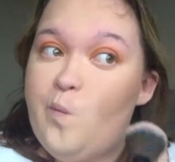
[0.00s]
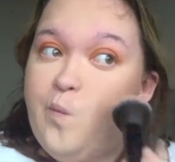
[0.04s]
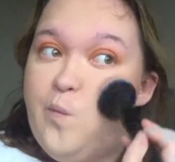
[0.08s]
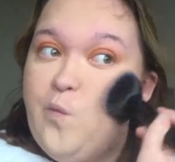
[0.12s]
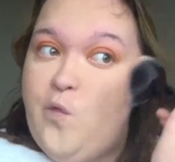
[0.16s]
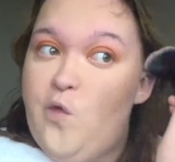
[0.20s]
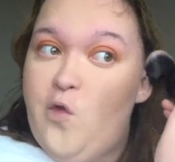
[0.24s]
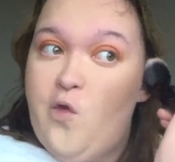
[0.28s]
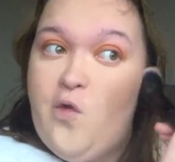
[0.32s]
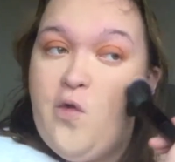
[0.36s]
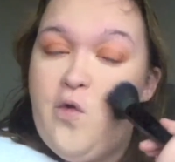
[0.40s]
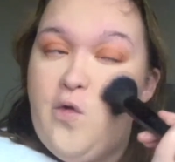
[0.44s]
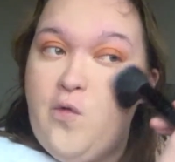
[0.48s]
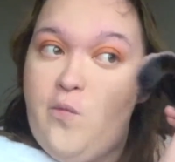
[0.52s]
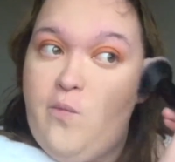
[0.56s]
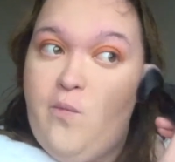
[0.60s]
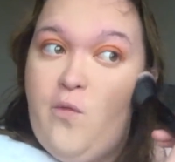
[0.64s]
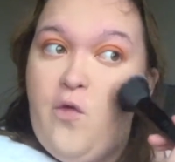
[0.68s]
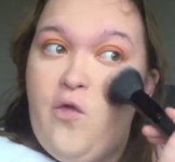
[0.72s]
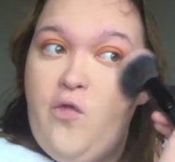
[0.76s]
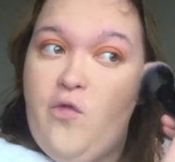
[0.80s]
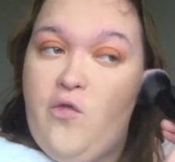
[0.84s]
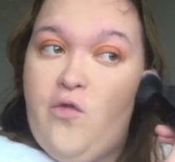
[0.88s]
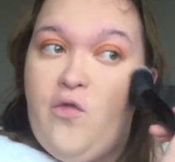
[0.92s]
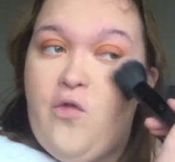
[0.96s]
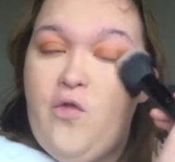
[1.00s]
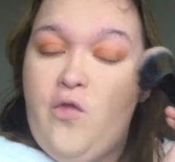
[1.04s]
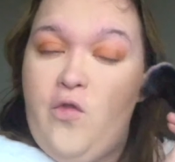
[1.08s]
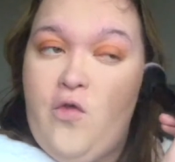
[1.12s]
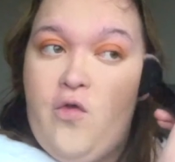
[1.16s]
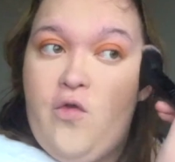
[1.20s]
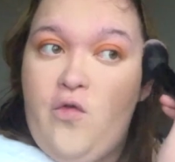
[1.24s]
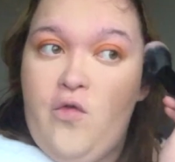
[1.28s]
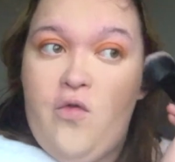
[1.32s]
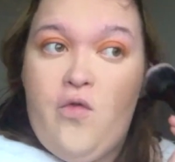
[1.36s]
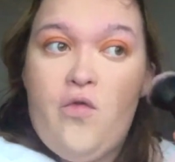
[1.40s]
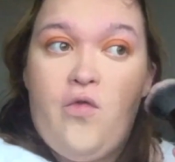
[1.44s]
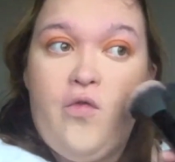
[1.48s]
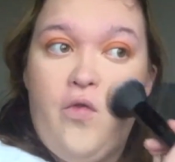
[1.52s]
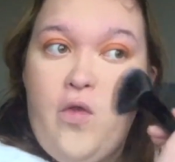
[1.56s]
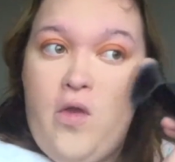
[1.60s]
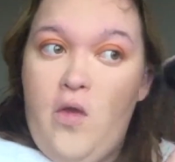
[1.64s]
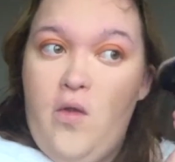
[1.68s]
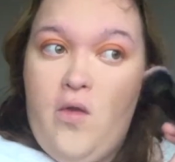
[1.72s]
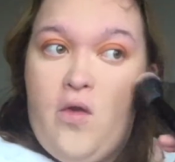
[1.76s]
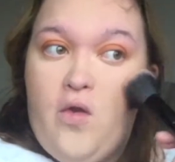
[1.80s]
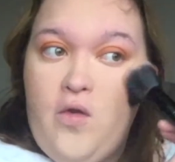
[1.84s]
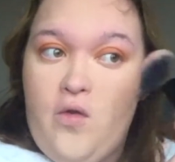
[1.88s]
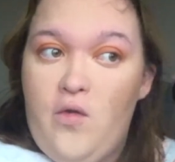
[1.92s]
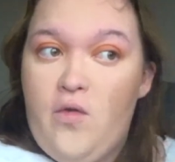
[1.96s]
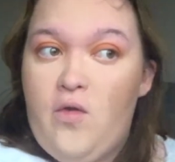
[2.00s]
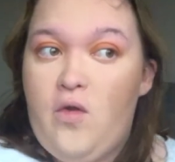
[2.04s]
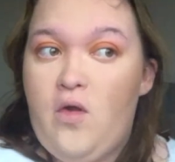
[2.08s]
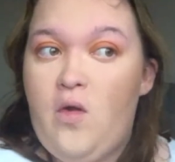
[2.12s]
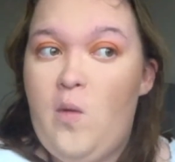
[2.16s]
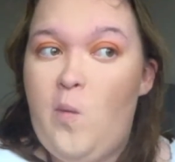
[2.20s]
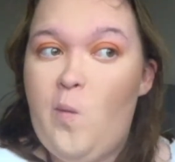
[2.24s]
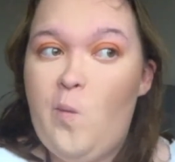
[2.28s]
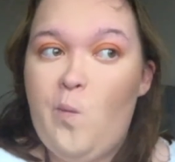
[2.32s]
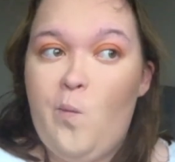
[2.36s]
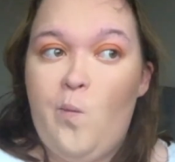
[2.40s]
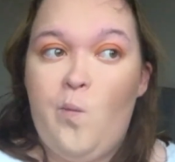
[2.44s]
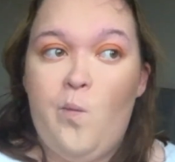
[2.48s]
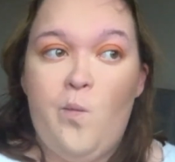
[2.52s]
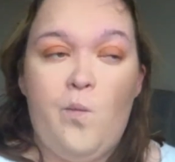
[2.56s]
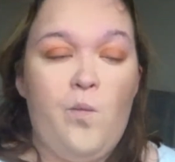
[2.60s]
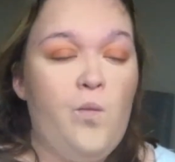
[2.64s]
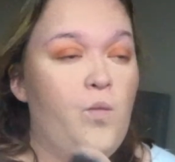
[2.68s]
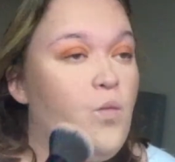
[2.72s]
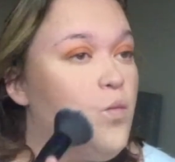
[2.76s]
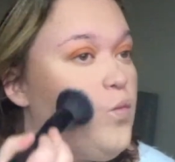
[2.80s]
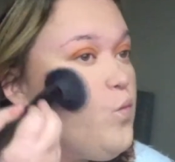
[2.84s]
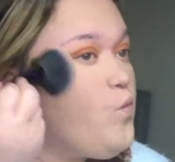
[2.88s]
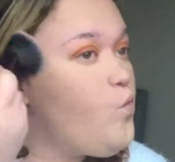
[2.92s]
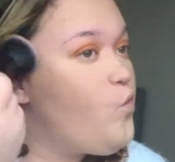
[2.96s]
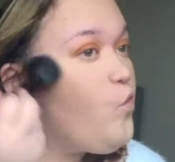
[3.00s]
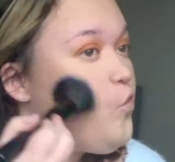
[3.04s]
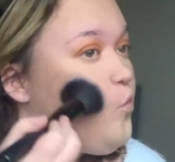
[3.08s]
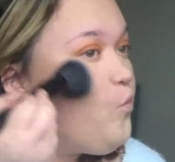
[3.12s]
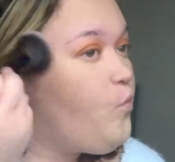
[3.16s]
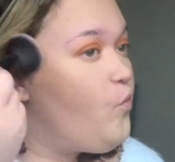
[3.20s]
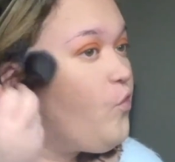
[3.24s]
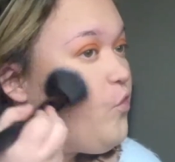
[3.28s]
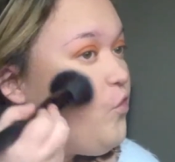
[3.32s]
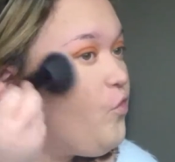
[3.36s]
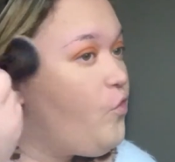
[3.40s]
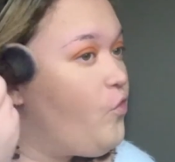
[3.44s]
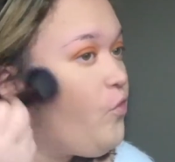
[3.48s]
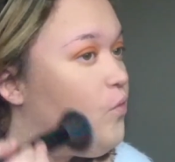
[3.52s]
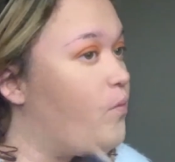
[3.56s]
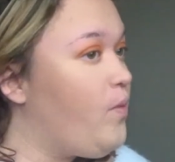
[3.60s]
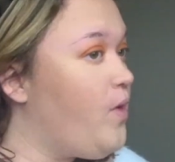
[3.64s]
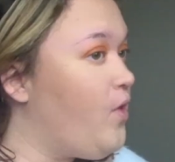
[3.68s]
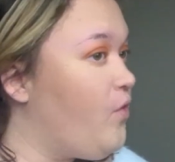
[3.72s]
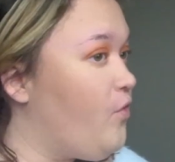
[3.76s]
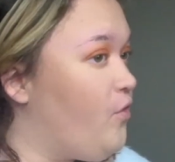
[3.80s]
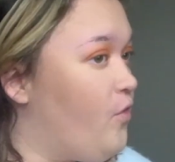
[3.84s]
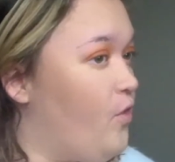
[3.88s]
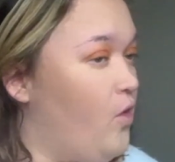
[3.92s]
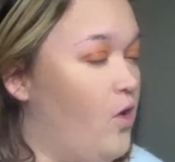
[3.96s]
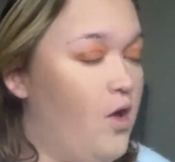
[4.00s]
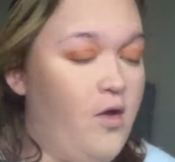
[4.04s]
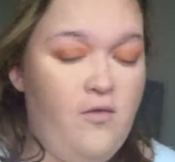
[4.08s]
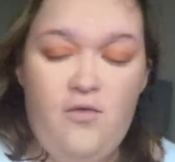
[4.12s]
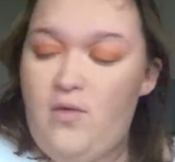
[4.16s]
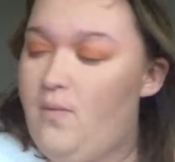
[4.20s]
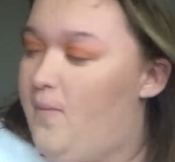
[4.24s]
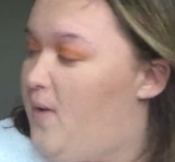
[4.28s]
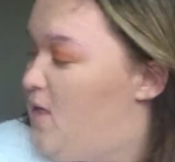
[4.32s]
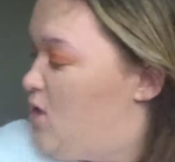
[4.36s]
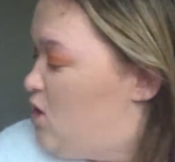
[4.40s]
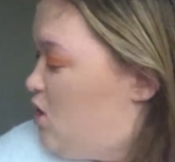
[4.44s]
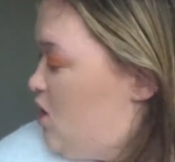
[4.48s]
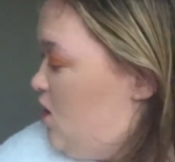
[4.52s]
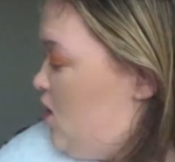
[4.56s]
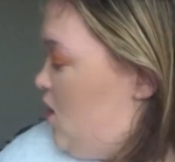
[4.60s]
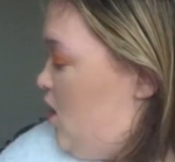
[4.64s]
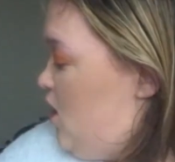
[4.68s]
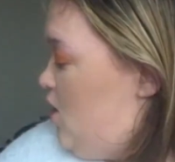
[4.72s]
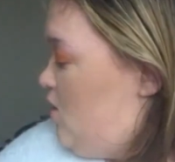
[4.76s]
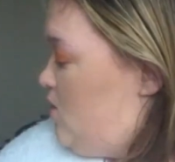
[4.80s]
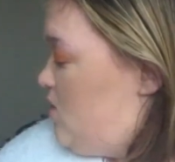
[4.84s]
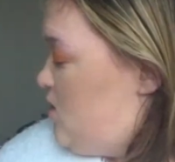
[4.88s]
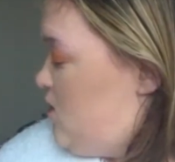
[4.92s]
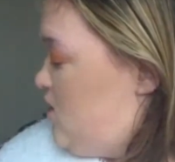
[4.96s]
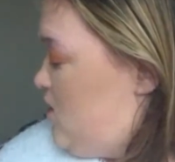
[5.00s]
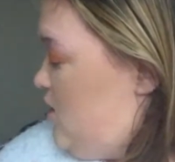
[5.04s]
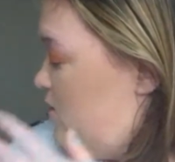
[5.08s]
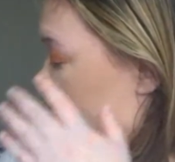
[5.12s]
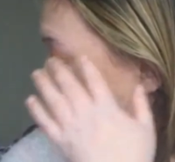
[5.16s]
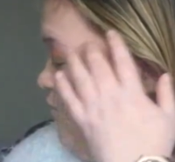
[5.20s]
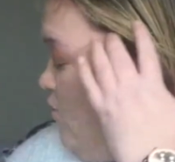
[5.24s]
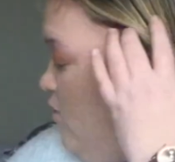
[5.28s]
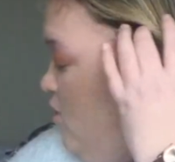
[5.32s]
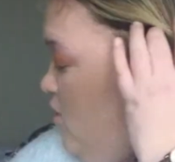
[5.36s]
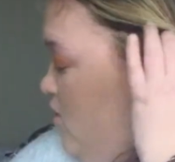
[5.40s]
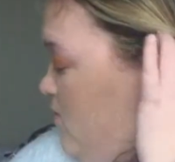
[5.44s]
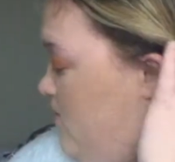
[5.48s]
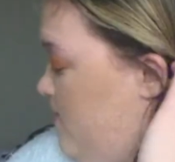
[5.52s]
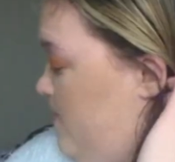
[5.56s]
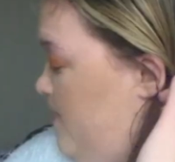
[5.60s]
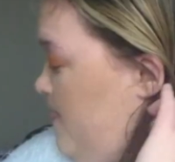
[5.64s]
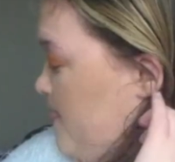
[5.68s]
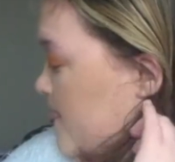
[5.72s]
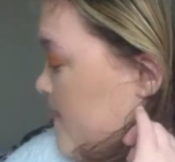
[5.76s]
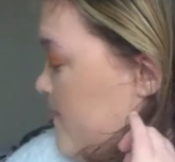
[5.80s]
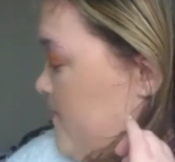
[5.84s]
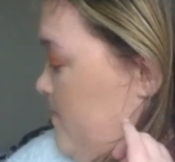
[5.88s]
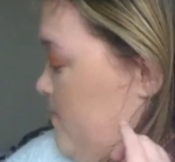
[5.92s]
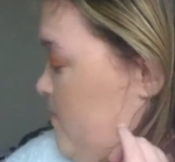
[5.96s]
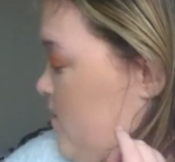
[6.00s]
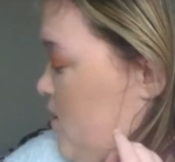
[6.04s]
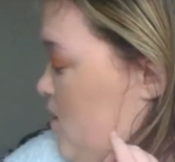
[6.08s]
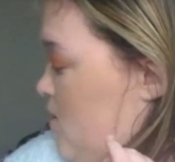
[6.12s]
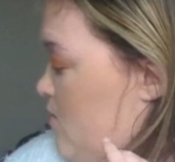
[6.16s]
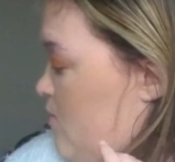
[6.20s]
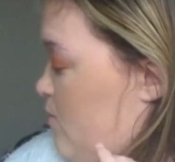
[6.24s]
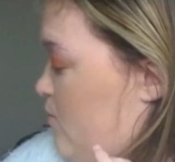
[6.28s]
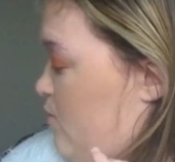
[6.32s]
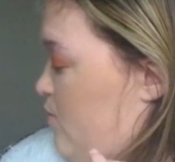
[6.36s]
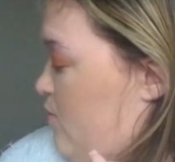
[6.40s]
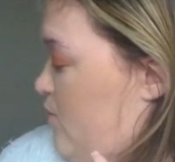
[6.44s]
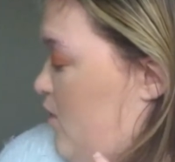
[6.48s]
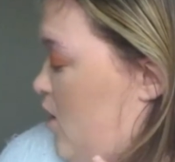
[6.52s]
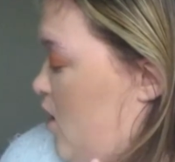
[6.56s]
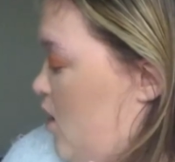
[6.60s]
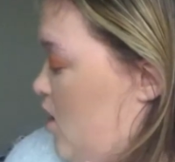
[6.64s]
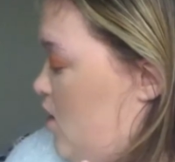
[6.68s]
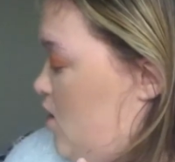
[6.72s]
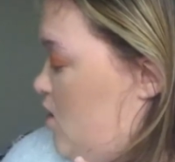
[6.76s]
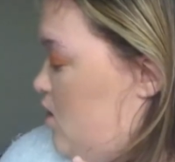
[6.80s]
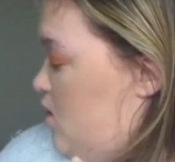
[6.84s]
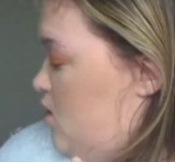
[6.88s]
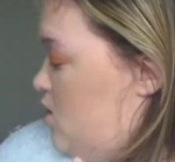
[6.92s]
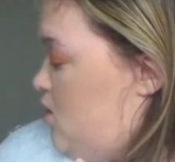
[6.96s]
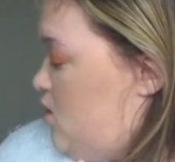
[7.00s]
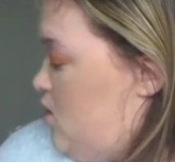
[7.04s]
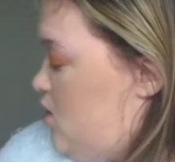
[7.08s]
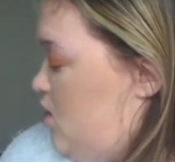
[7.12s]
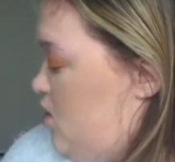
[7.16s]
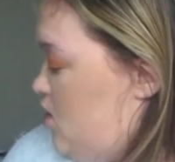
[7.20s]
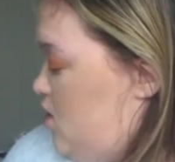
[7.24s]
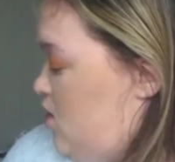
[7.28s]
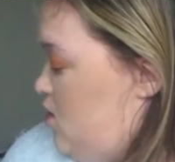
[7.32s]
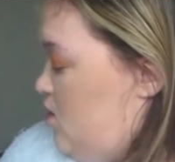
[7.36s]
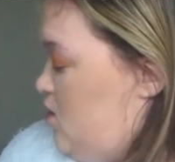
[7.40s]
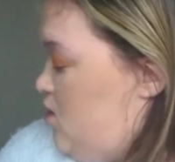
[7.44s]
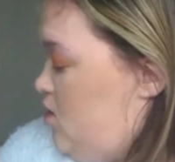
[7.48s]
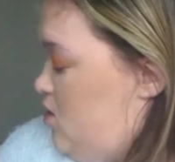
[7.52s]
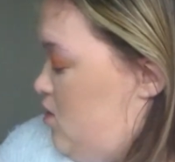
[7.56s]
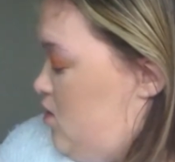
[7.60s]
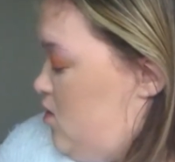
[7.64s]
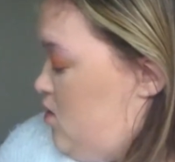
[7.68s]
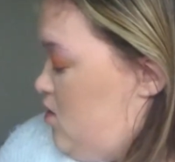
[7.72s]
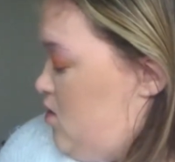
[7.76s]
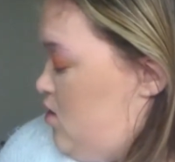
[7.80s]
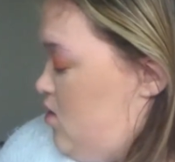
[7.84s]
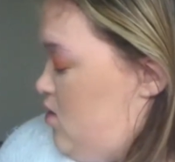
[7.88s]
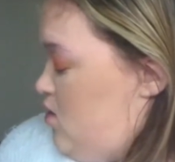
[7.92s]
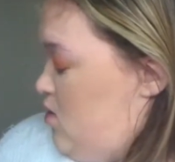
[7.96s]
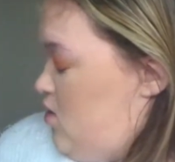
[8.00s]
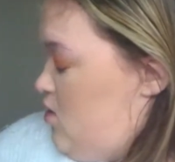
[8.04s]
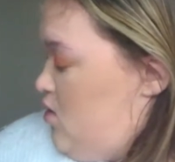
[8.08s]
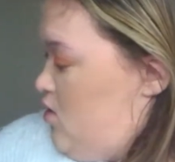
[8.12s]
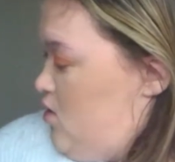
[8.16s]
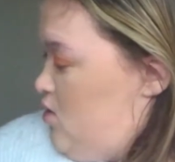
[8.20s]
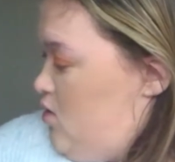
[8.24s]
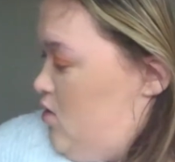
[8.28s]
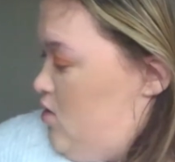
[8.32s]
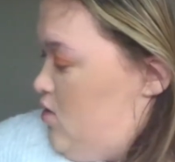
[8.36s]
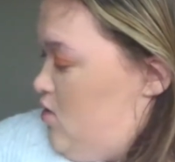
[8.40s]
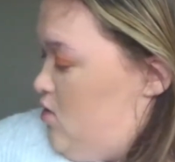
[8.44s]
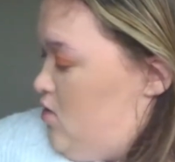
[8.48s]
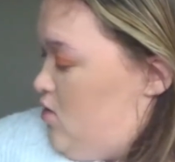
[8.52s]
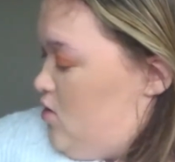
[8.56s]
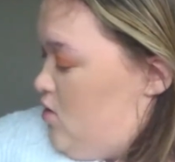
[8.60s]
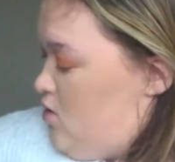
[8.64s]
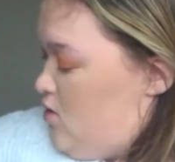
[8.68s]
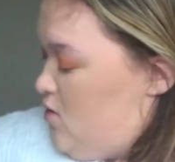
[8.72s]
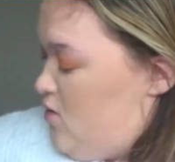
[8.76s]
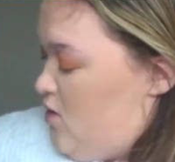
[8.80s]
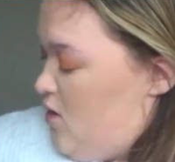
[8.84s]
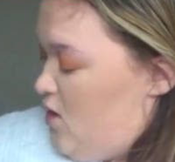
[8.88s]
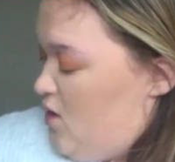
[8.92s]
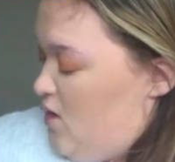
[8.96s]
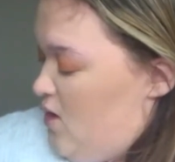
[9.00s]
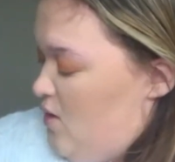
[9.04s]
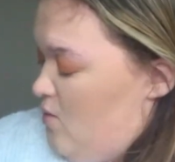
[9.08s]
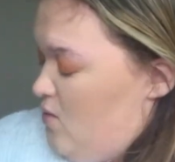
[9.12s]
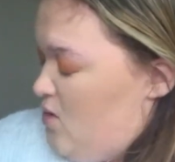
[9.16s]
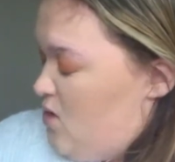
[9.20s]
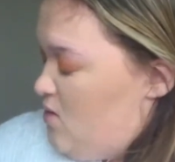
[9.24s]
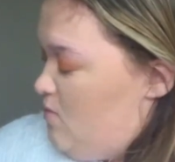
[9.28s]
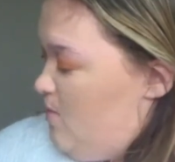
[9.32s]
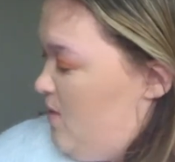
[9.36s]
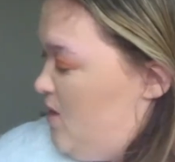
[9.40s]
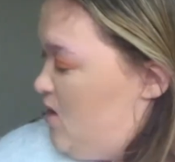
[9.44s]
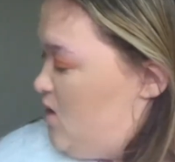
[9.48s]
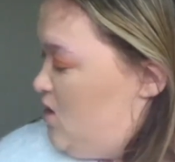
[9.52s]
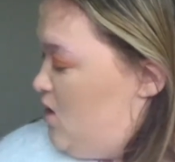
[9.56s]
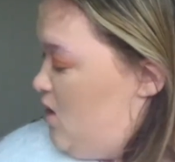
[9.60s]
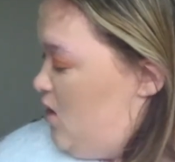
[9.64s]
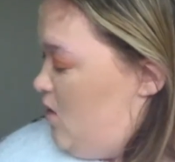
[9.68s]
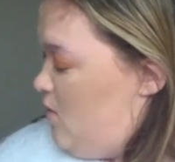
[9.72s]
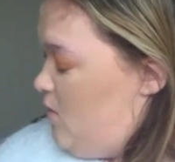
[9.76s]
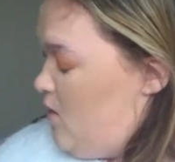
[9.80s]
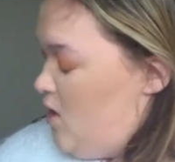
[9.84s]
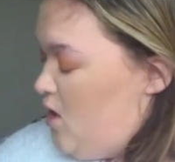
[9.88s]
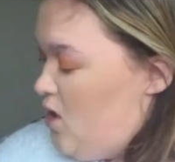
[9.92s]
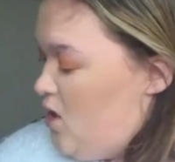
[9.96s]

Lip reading: really nice bronze to the skin and spins it back to life. I'm actually going to use a different brush. It's a little bit too